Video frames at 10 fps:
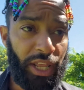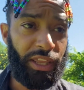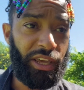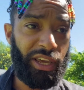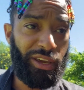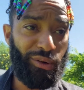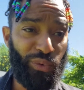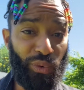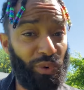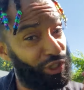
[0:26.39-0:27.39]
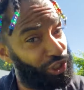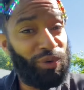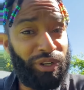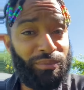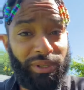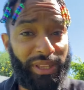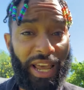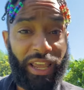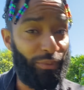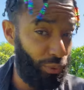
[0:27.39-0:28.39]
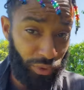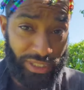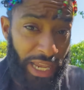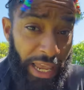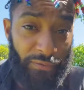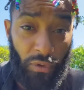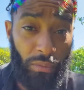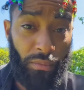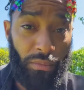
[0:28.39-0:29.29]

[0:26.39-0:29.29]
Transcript: then we want to show them the light. We want to save them.